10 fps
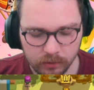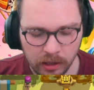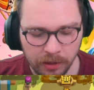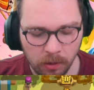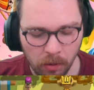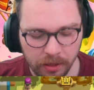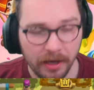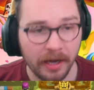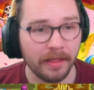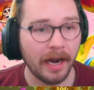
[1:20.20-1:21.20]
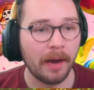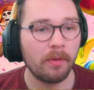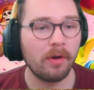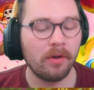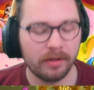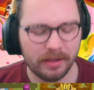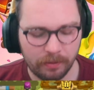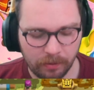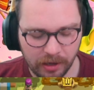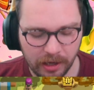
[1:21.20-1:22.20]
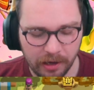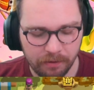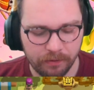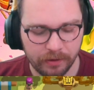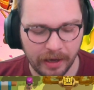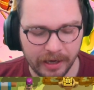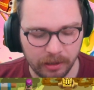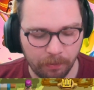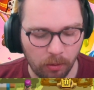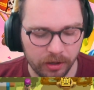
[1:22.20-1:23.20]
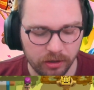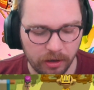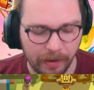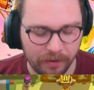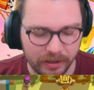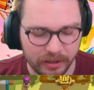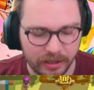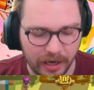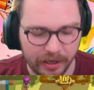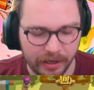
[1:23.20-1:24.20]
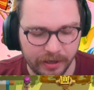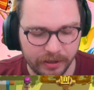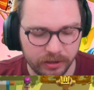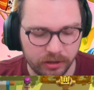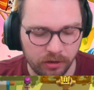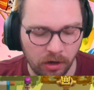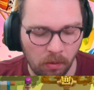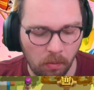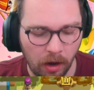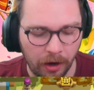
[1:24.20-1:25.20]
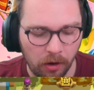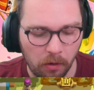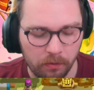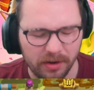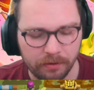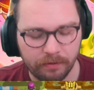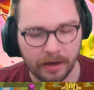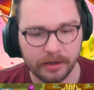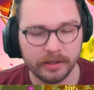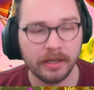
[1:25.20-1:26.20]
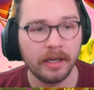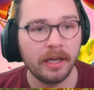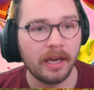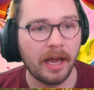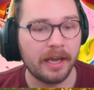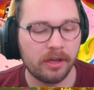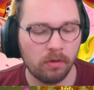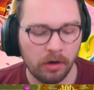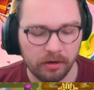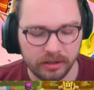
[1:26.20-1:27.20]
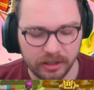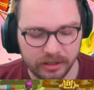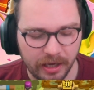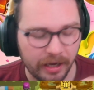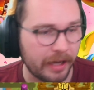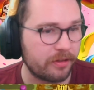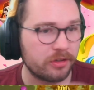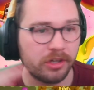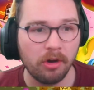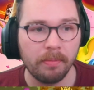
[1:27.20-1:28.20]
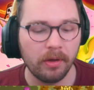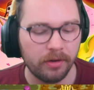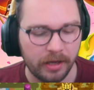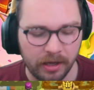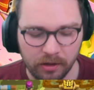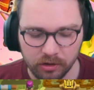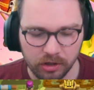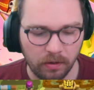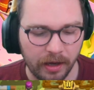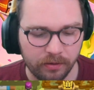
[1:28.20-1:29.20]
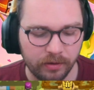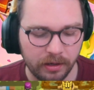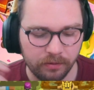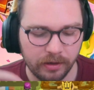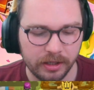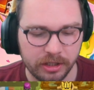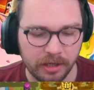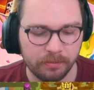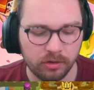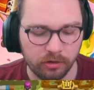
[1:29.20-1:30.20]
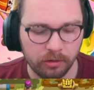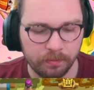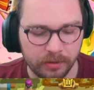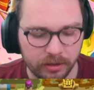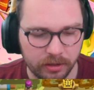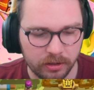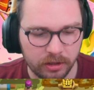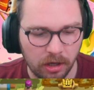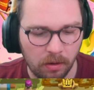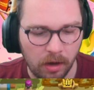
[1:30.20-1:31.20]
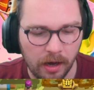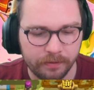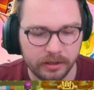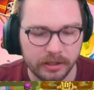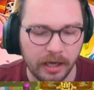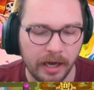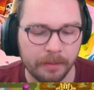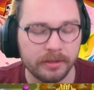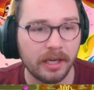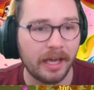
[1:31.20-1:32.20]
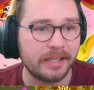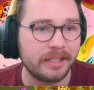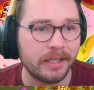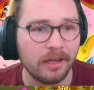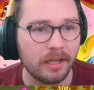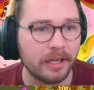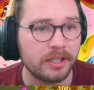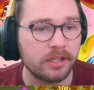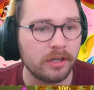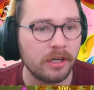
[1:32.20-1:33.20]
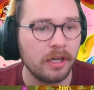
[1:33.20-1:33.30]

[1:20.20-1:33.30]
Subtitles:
Now, one thing that I will give as a pointer about this deck is you don't want to over-defend. Like, you'll notice this deck, like, there's no building, there's no, like, really cheap troops. So, oftentimes in, like, single elixir,